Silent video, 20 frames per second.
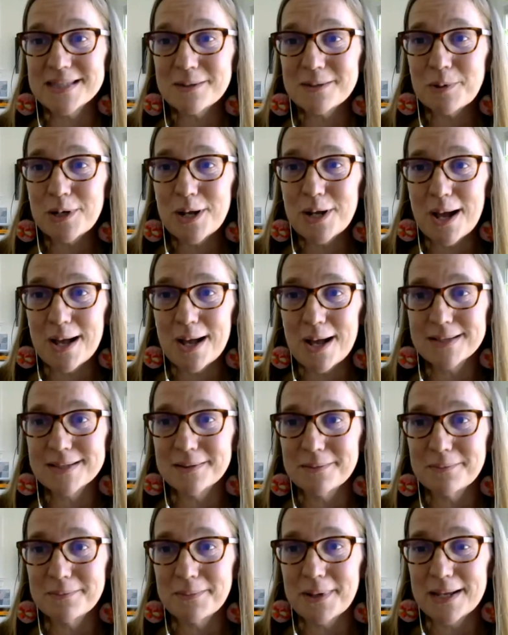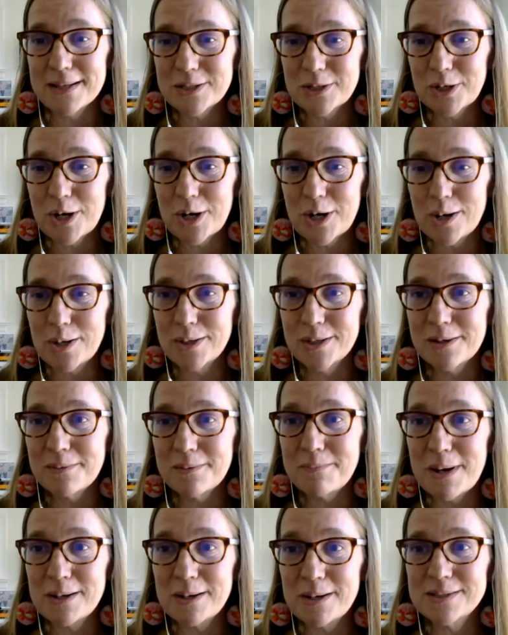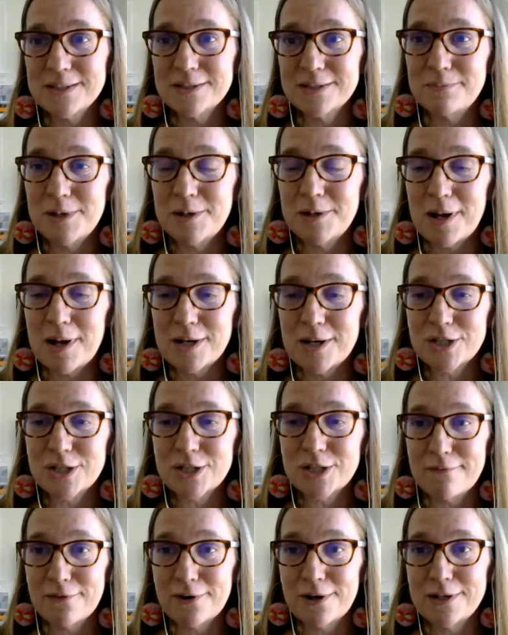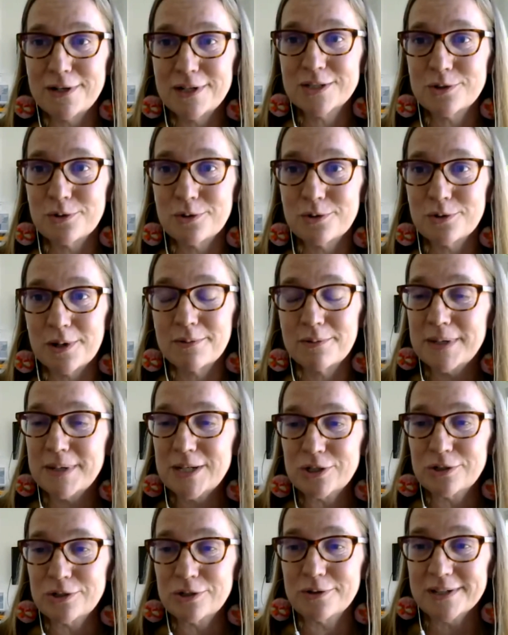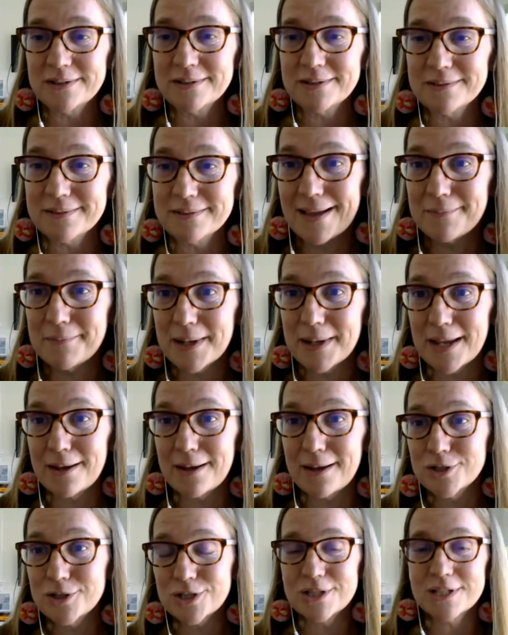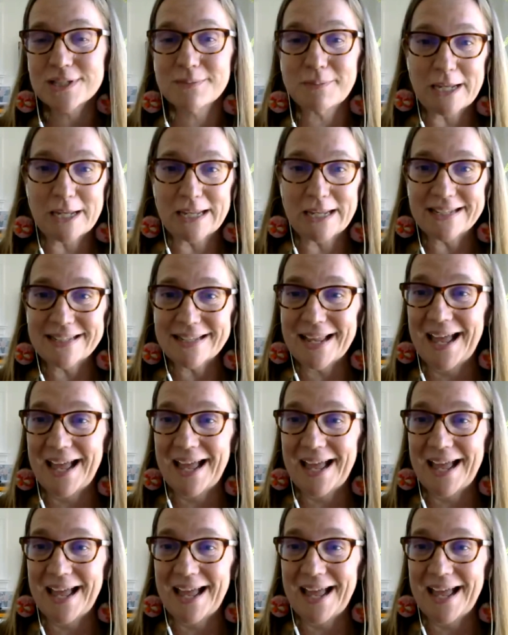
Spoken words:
that's a pretty awesome answer, Carl, in comparison to me watching Never-Ending Story with my children on the couch this weekend.